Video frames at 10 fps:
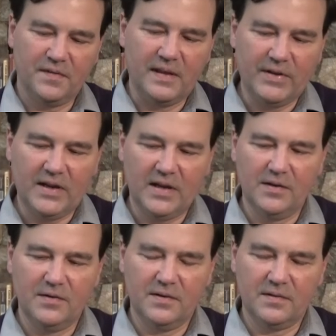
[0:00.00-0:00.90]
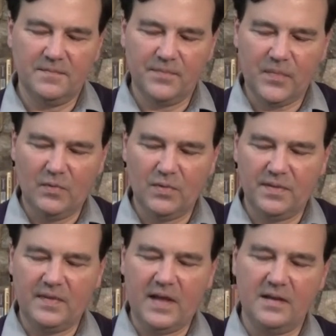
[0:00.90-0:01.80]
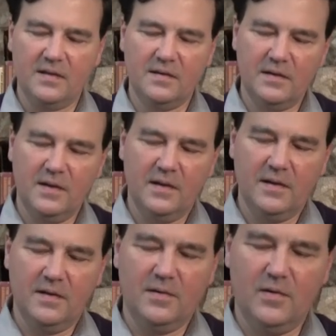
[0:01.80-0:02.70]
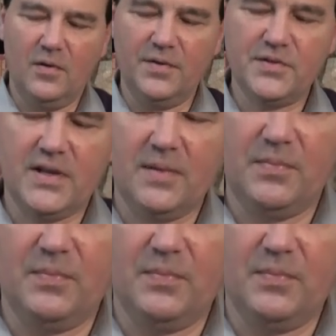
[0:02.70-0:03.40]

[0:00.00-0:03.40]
700 with that bold shape,